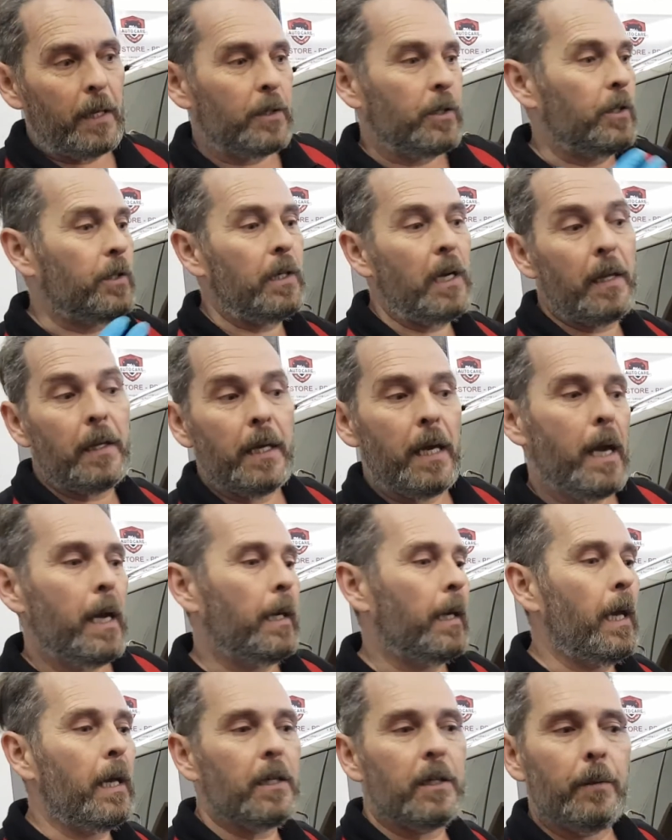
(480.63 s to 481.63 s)
just let the air
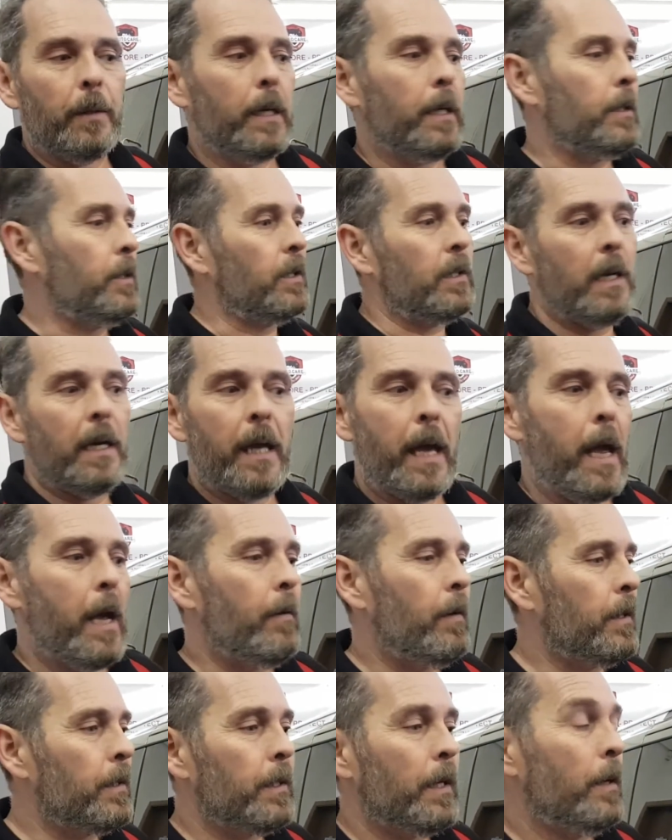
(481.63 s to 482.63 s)
get to it, just let it air
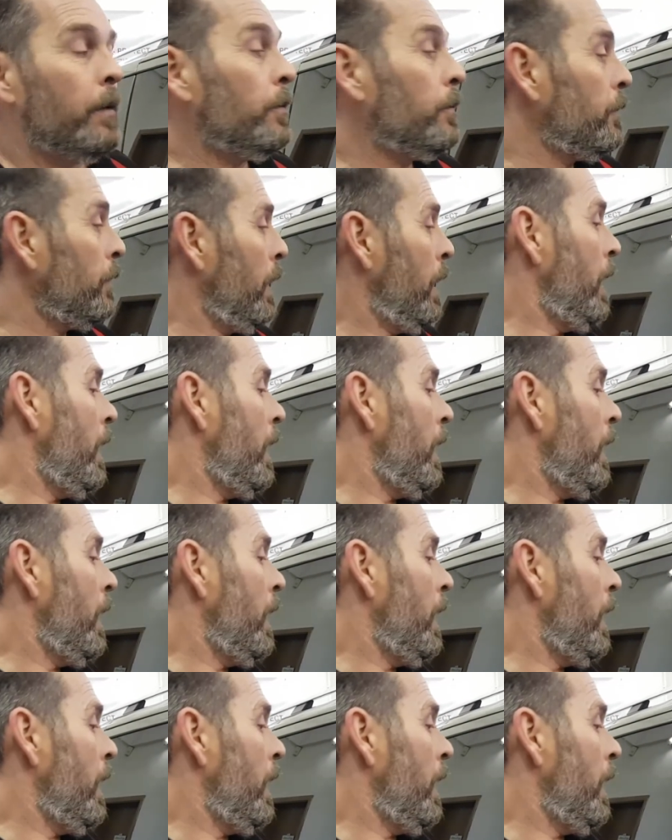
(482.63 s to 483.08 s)
itself.